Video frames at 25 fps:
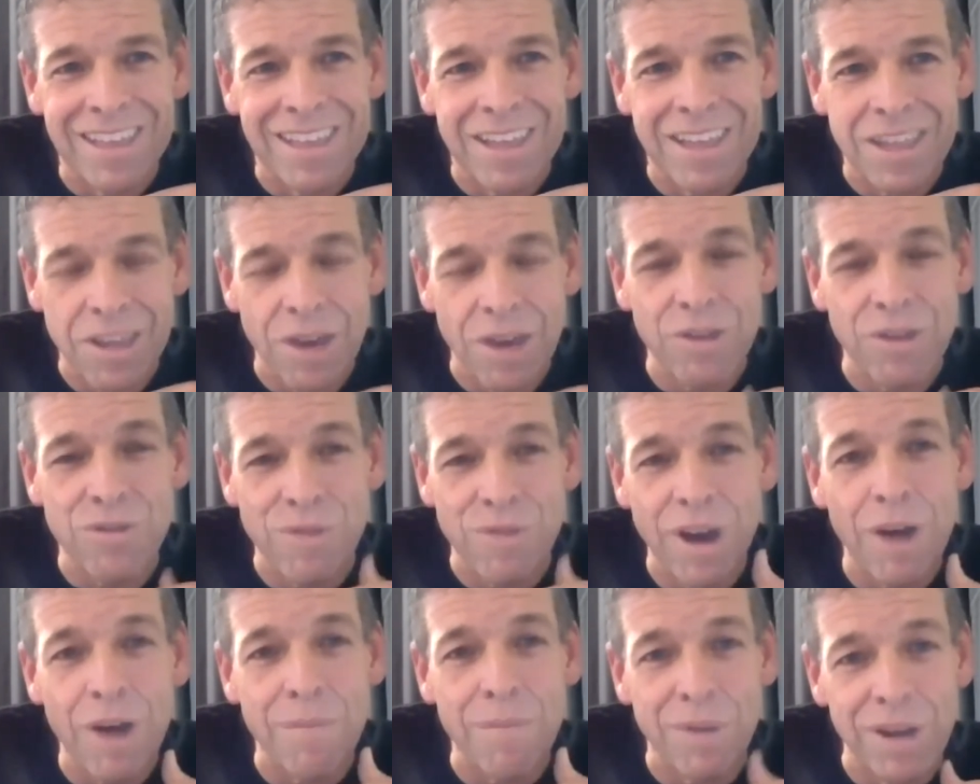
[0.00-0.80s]
So
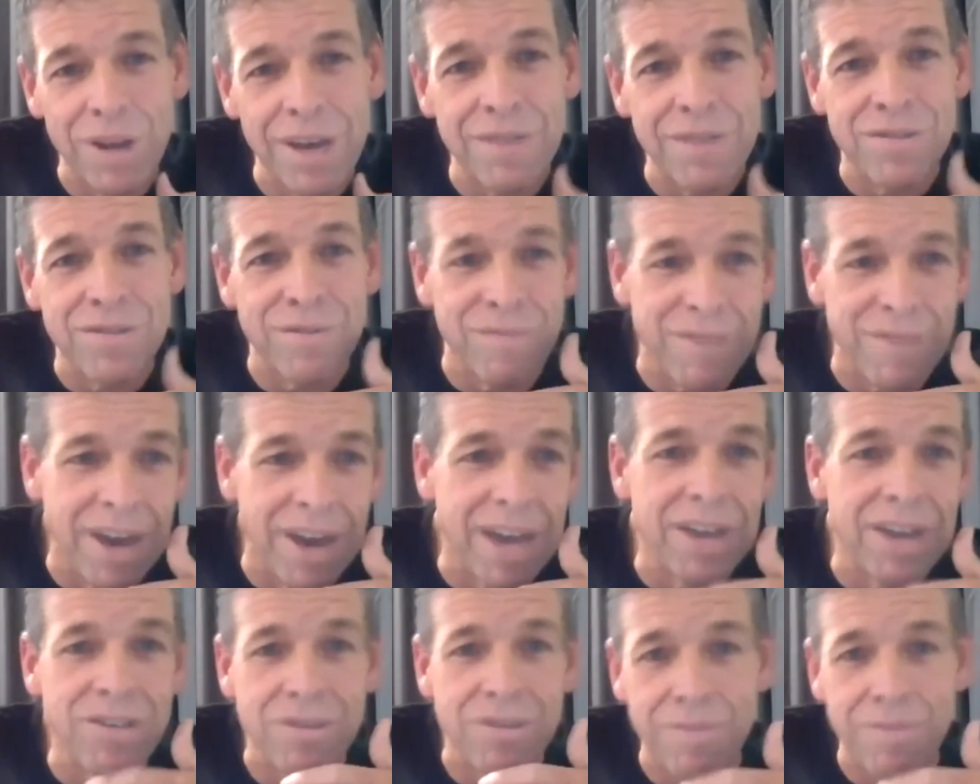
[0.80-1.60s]
to our beliefs and
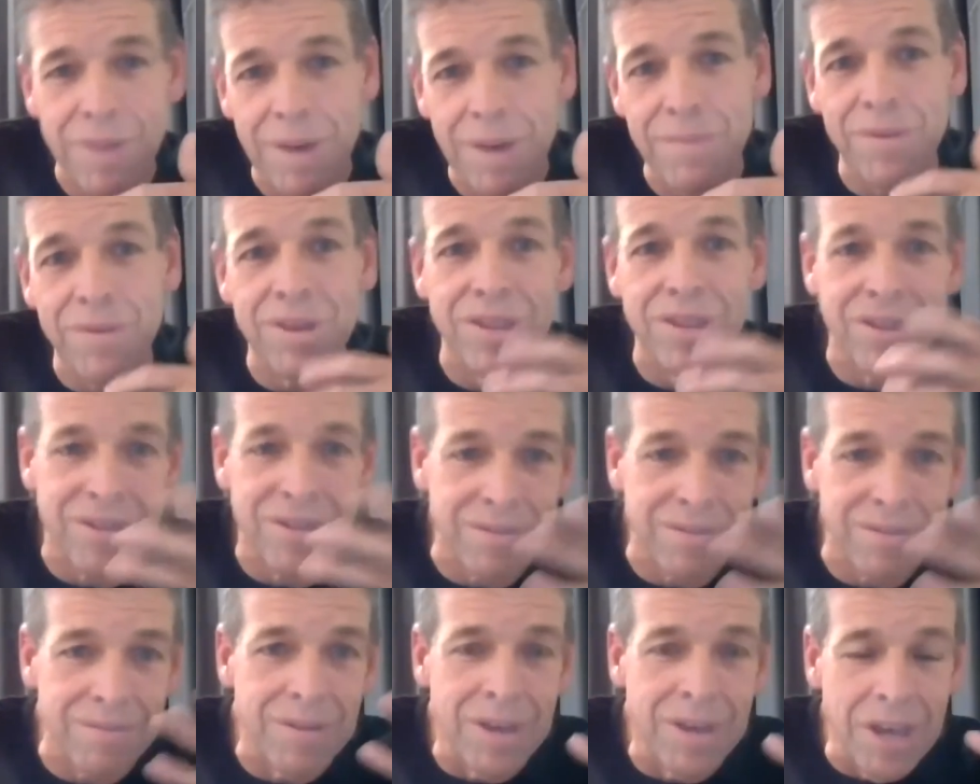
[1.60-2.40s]
values and memories
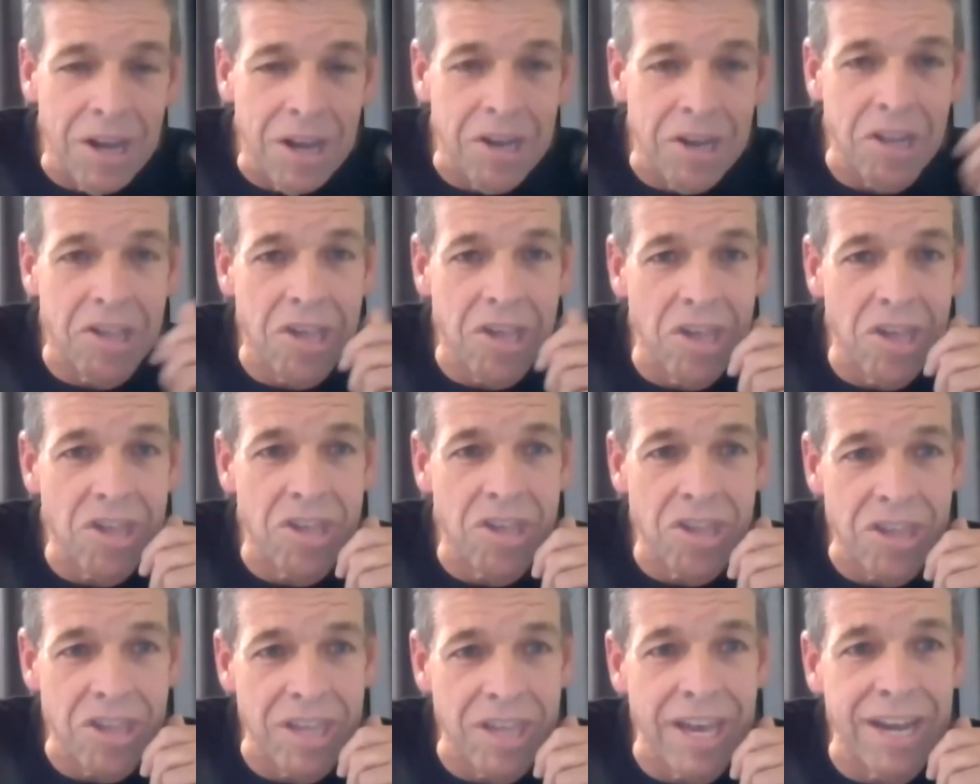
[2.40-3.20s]
and
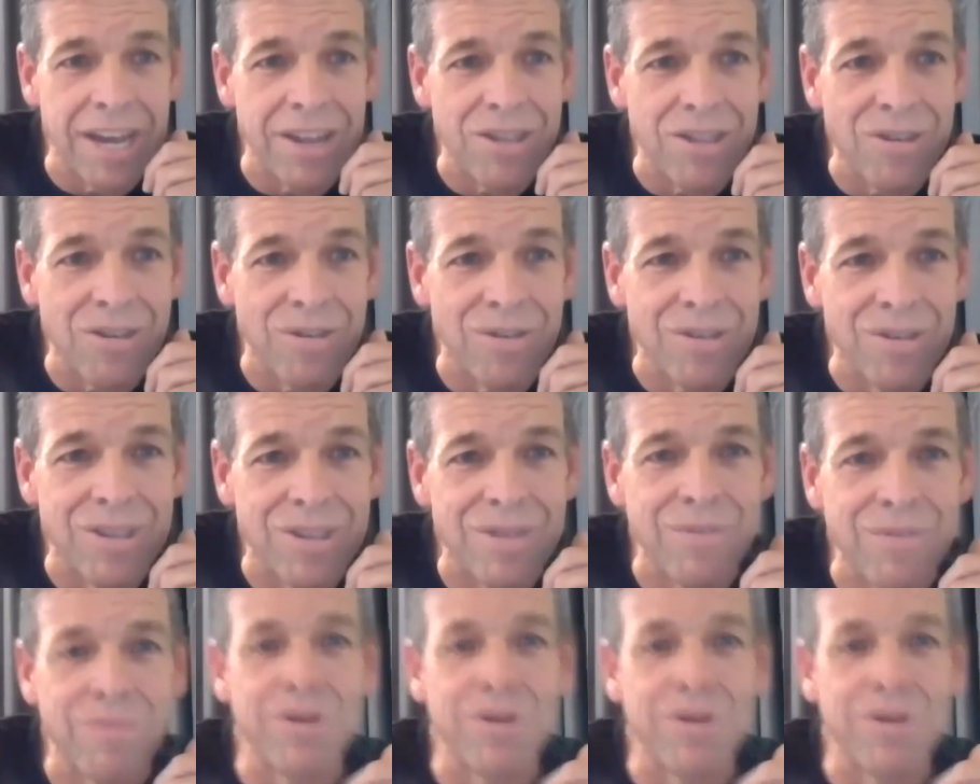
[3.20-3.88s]
decisions and attitudes.